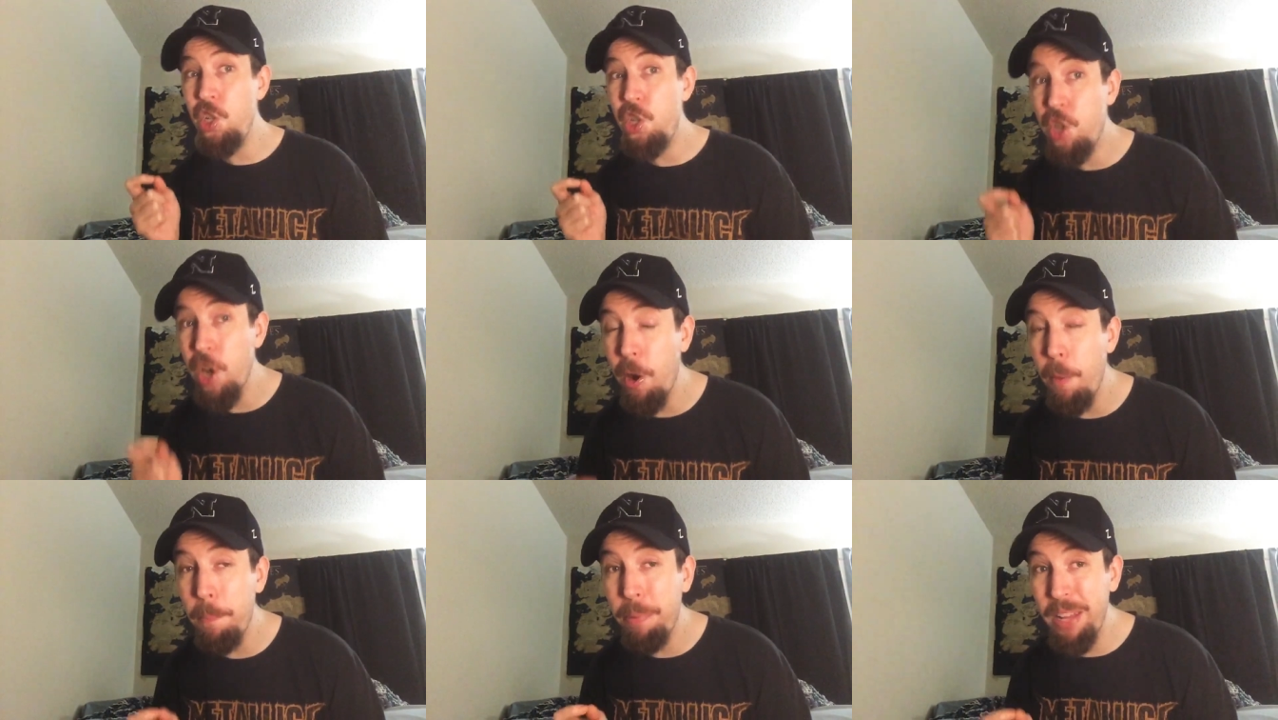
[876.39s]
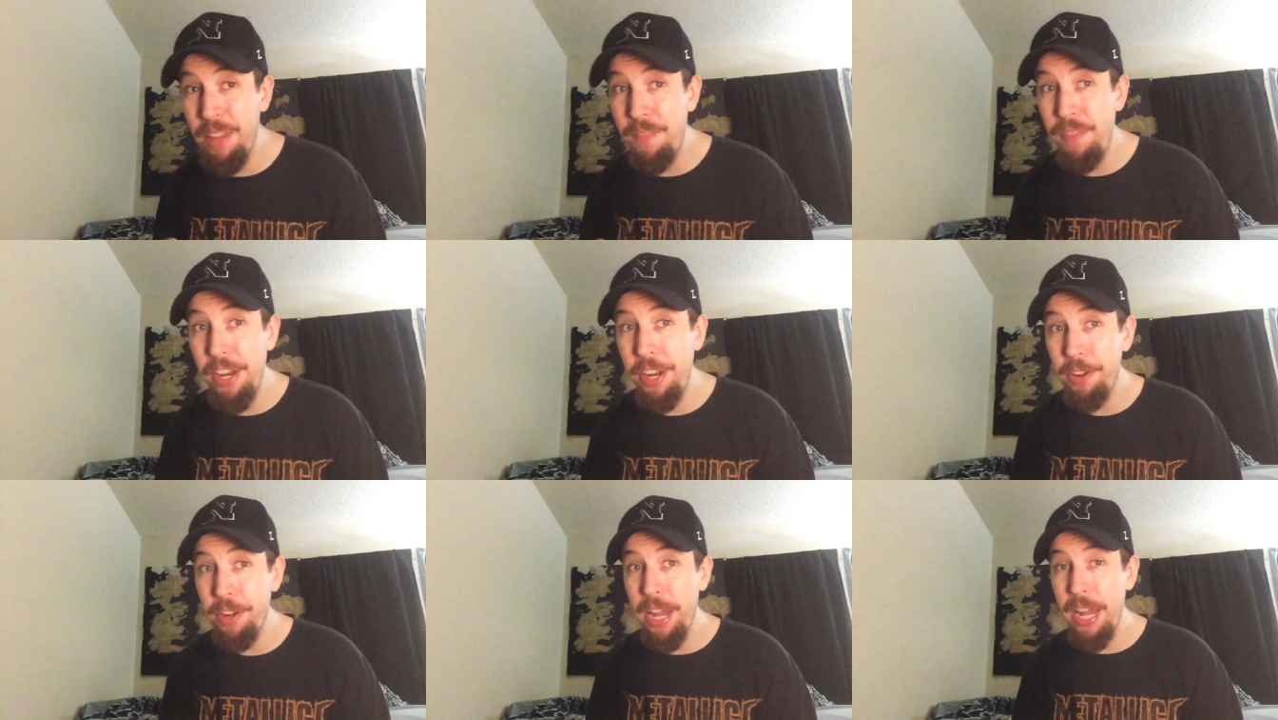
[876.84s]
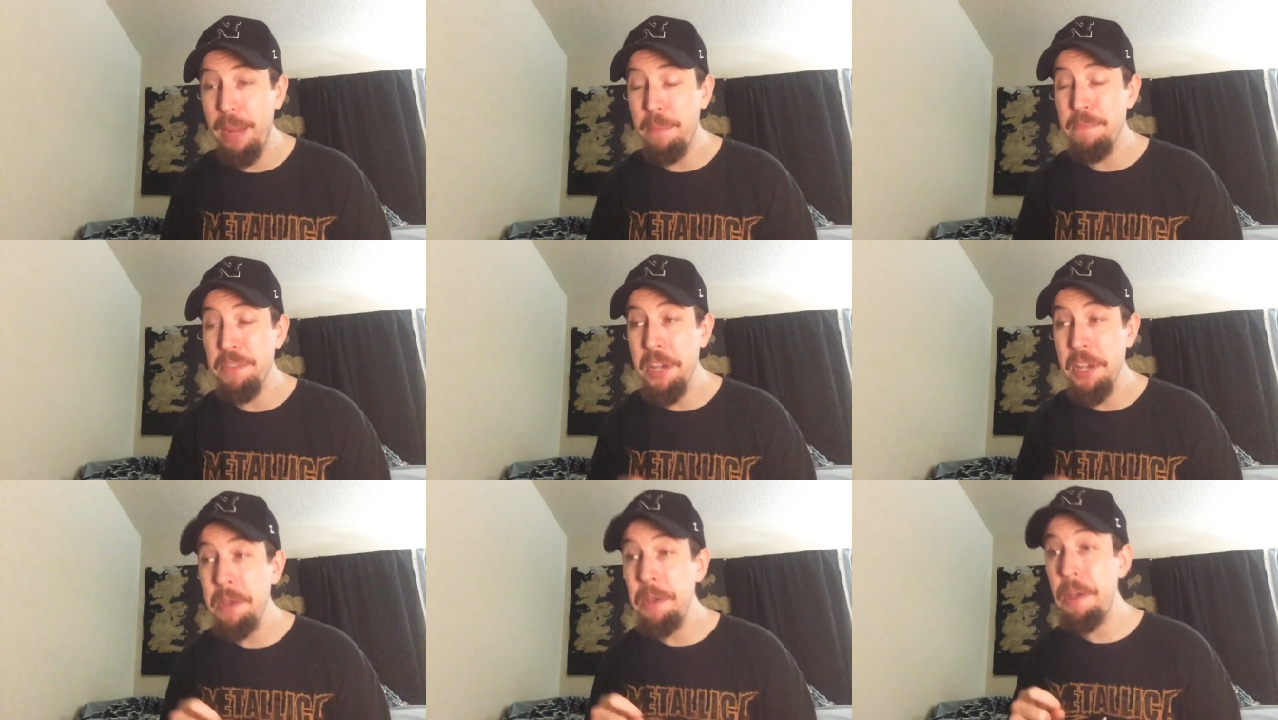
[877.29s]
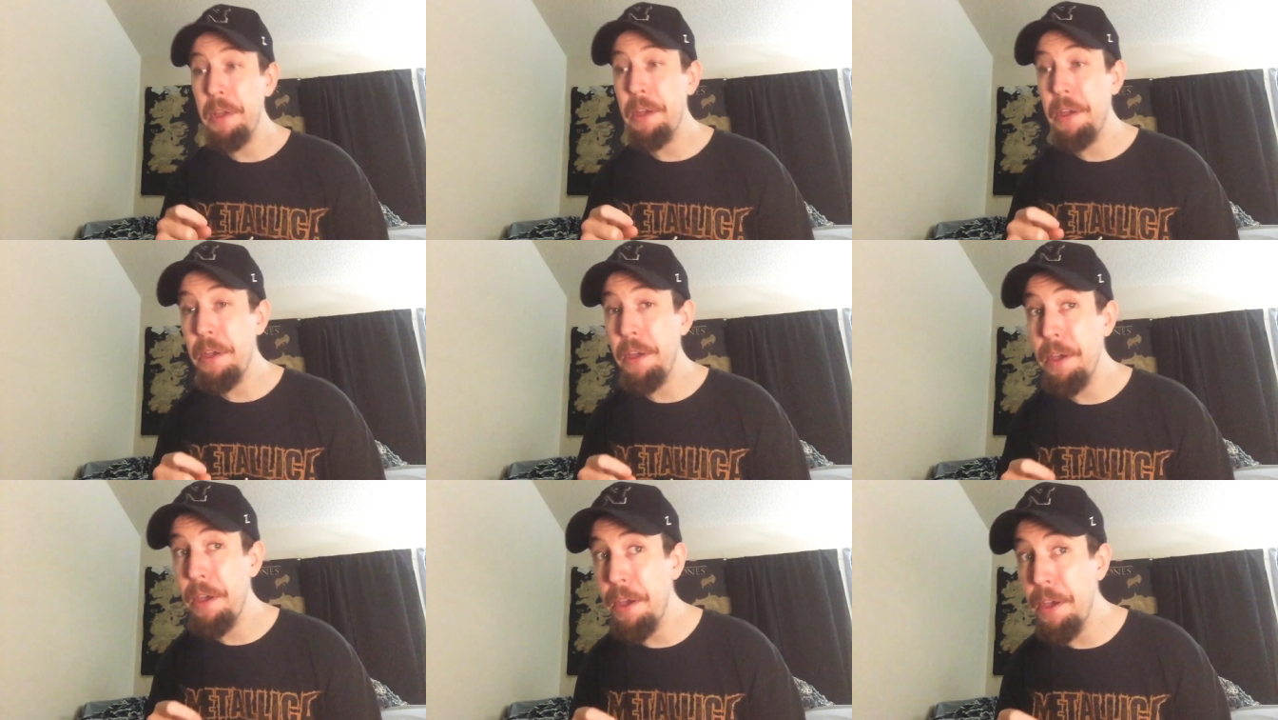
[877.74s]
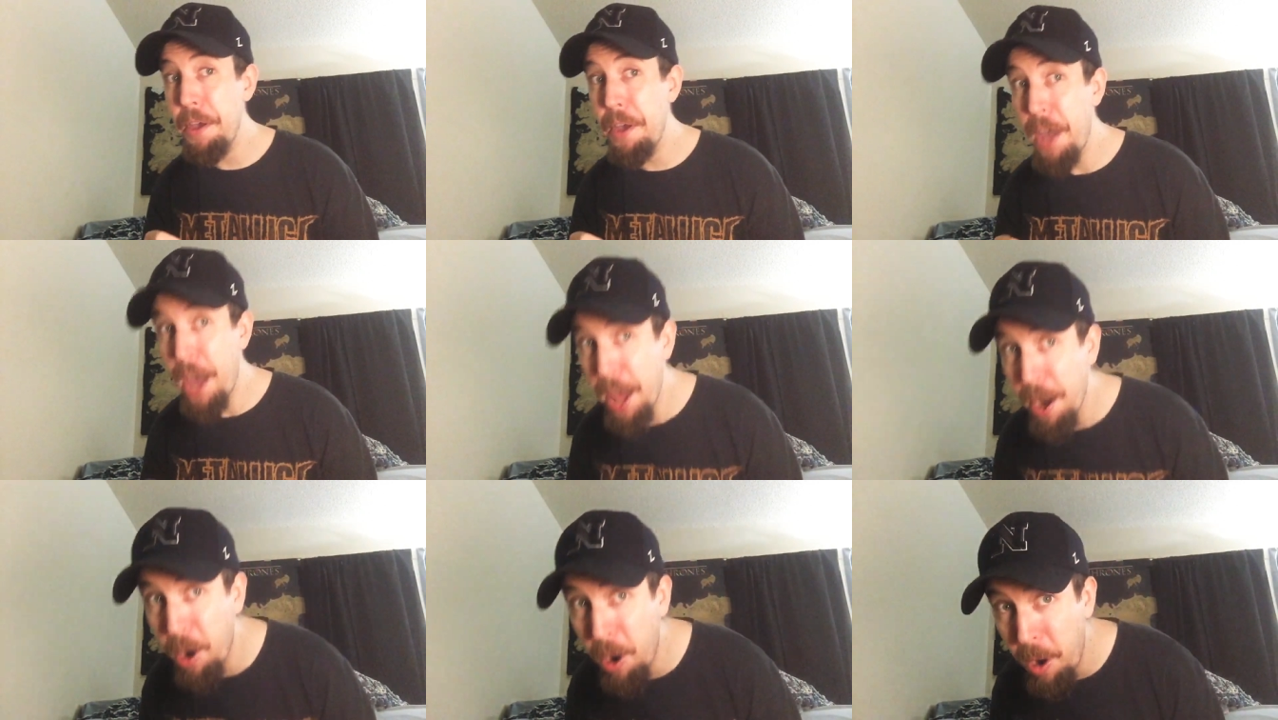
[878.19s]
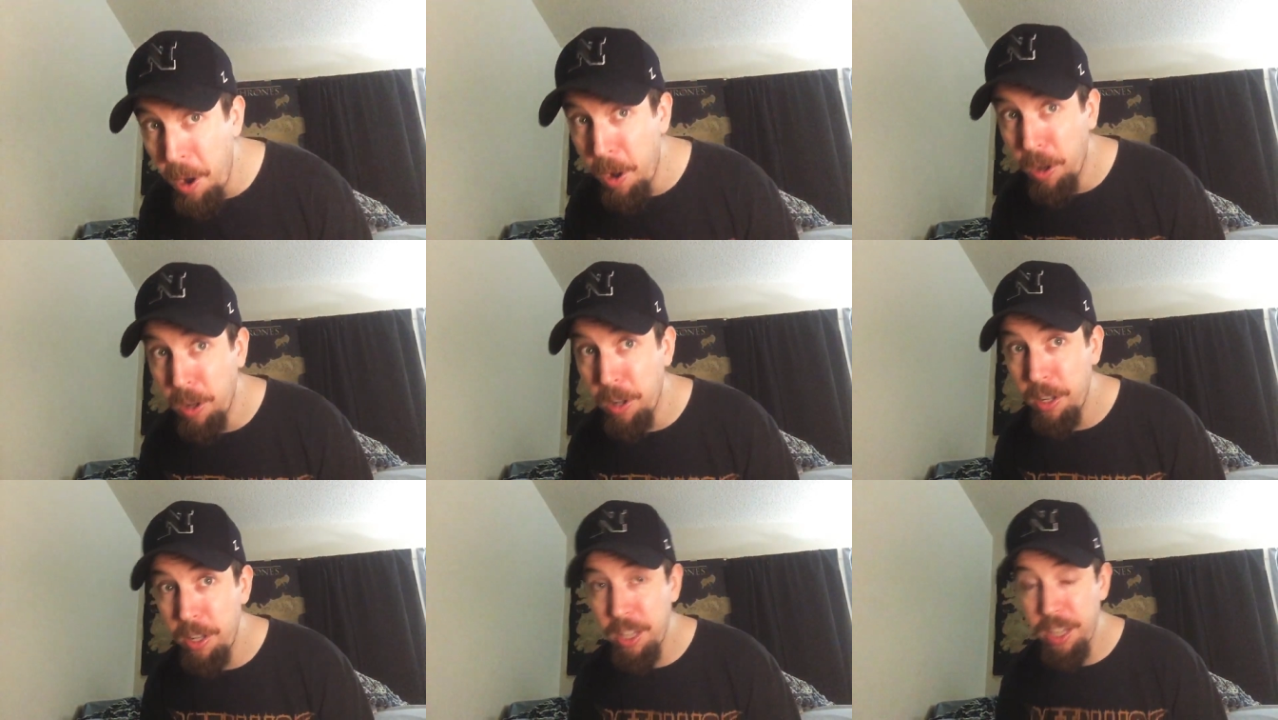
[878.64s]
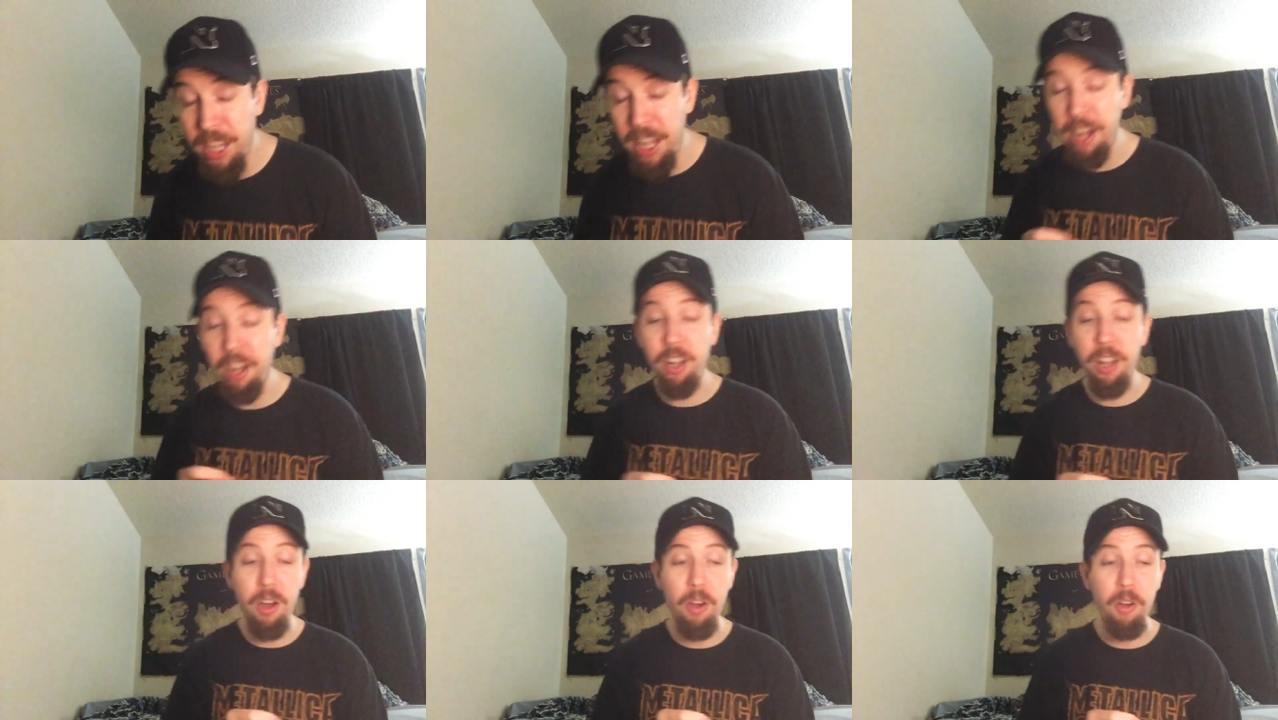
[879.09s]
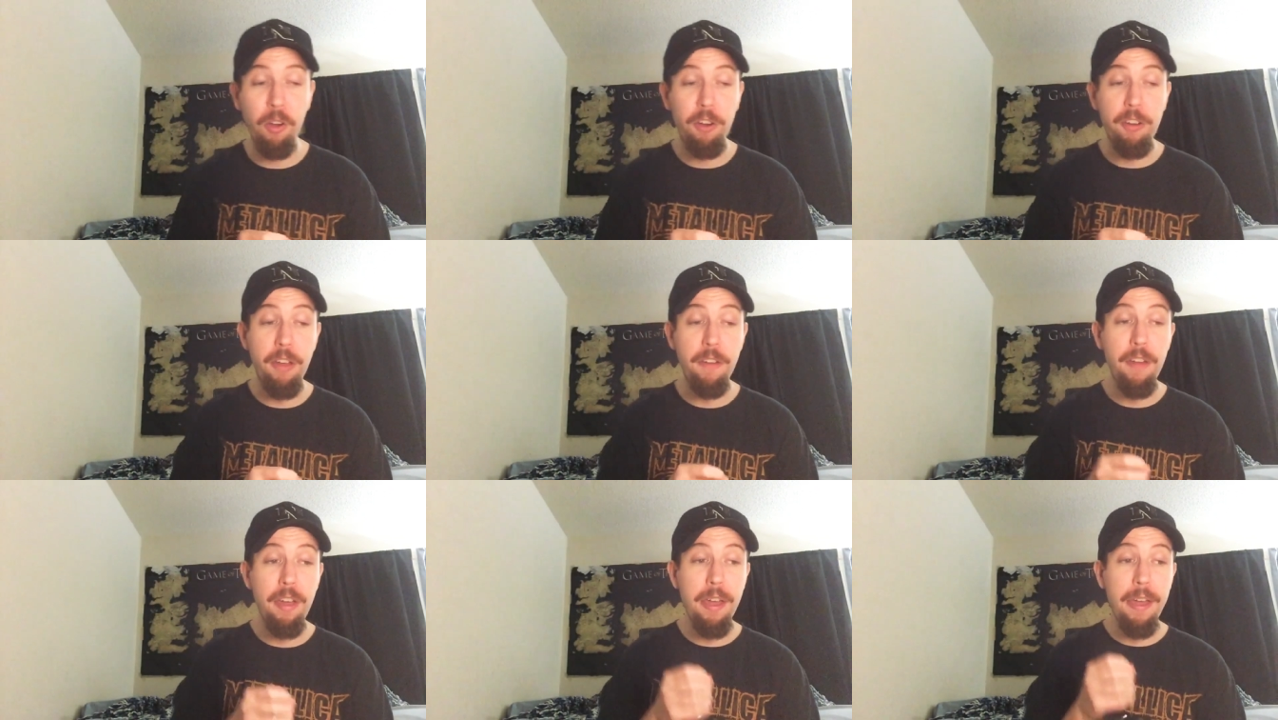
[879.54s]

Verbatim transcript: don't play video games at all, let alone